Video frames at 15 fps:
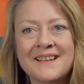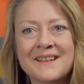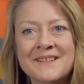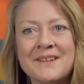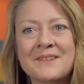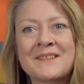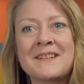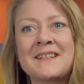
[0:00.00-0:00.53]

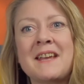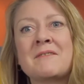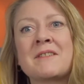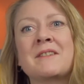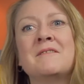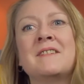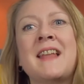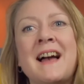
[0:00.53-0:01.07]
So suddenly
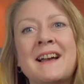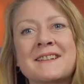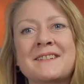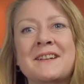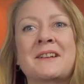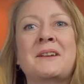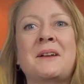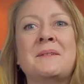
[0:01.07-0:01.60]
everything
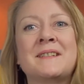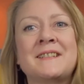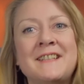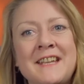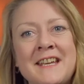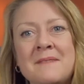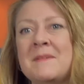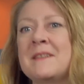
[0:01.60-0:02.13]
relaxed. I could go and
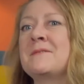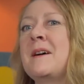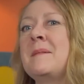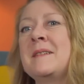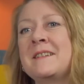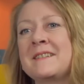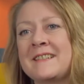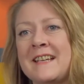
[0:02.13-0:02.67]
see him, his
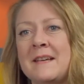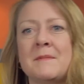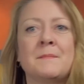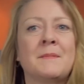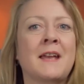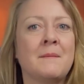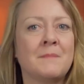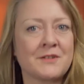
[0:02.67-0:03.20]
family could see him,
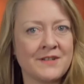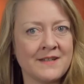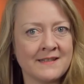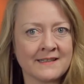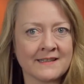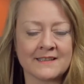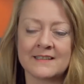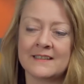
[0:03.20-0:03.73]
it became much
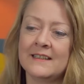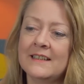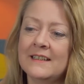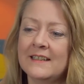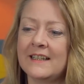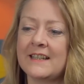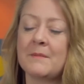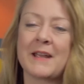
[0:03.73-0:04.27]
easier.
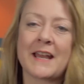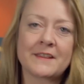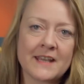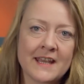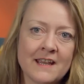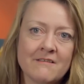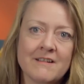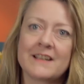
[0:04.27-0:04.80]
And then we had the
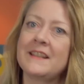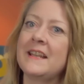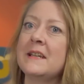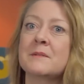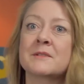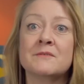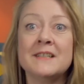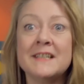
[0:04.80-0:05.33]
hearing, and then
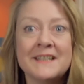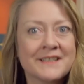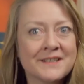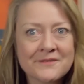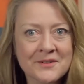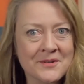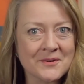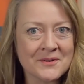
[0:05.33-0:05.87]
he was
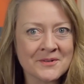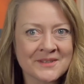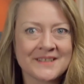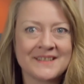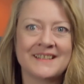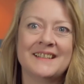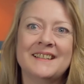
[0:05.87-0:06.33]
released, of course.